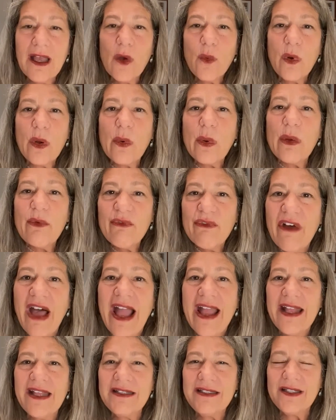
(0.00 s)
we were
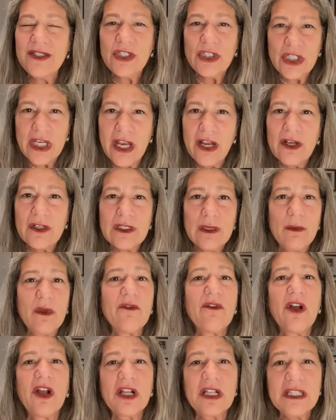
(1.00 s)
invited to share some
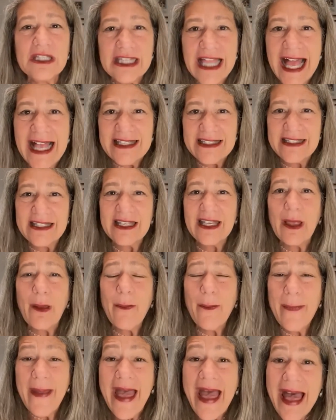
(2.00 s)
of our classic
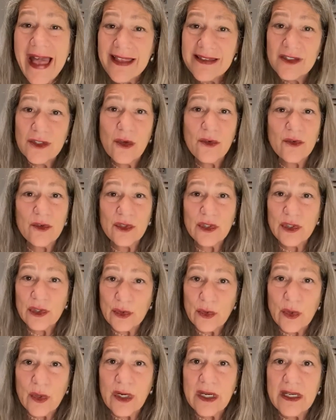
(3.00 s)
Passover
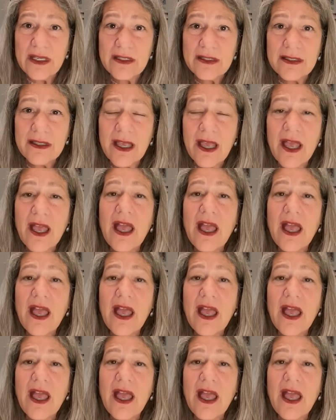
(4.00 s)
stories